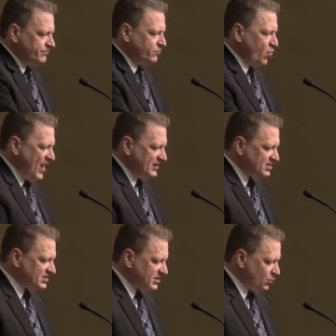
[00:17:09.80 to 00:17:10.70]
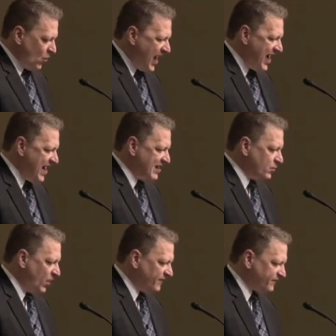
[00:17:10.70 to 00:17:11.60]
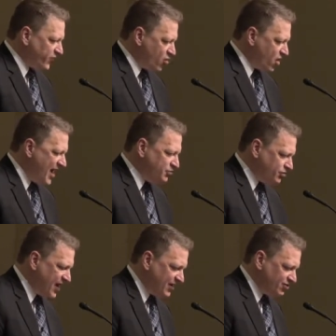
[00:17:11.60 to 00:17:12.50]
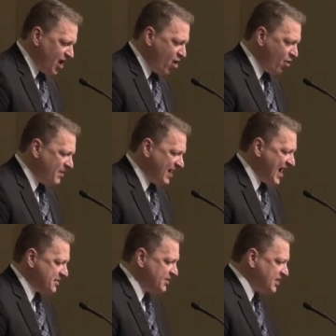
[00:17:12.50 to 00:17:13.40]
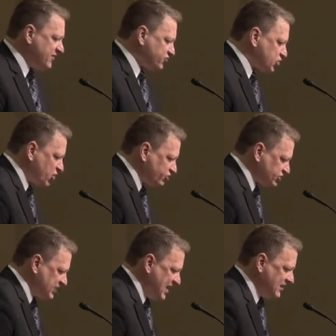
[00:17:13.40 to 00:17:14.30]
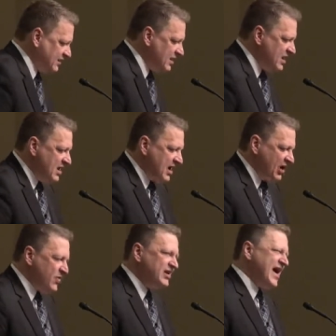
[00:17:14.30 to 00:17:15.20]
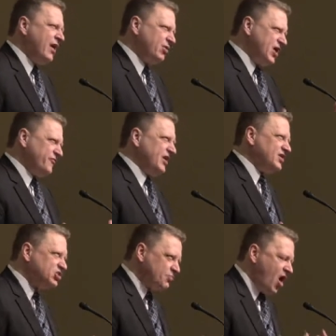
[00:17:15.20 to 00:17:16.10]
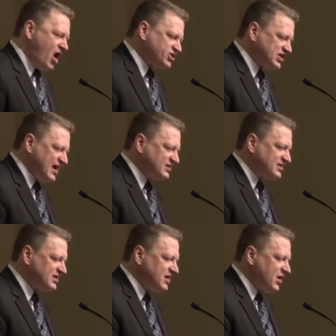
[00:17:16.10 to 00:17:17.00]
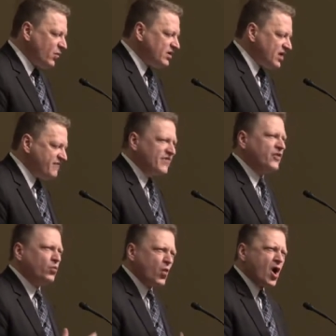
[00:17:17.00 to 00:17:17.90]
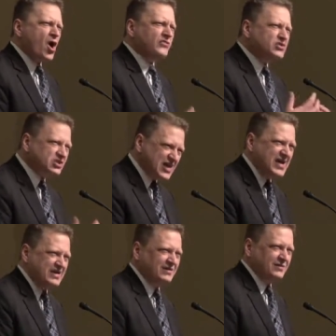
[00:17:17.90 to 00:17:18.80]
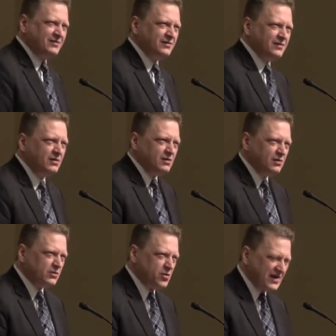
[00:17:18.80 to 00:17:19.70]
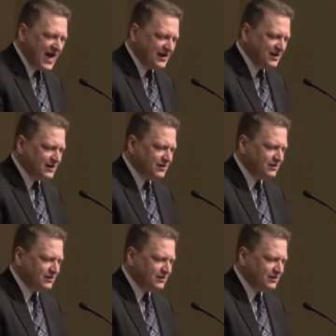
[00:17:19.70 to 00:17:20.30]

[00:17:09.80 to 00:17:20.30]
Whence and why and what for I do not know, but Adam and Eve chose sin, and we now live in a small sense we live in the world Satan created.